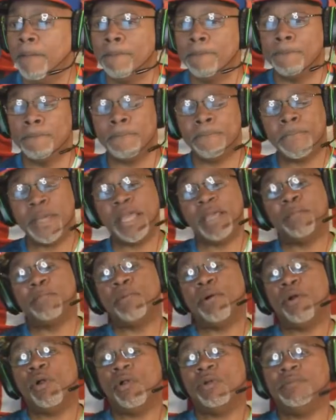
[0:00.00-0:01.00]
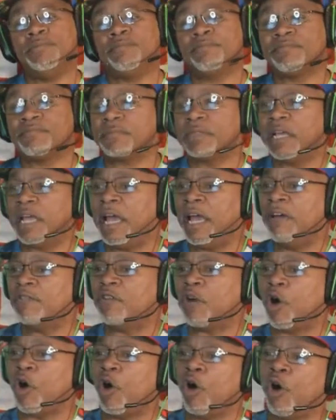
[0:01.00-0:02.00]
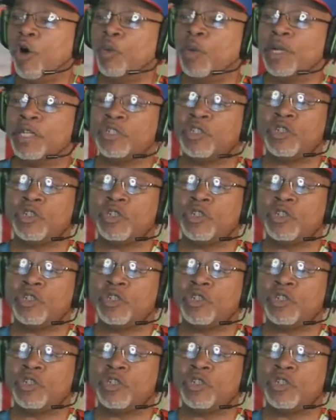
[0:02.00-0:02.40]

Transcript: People have always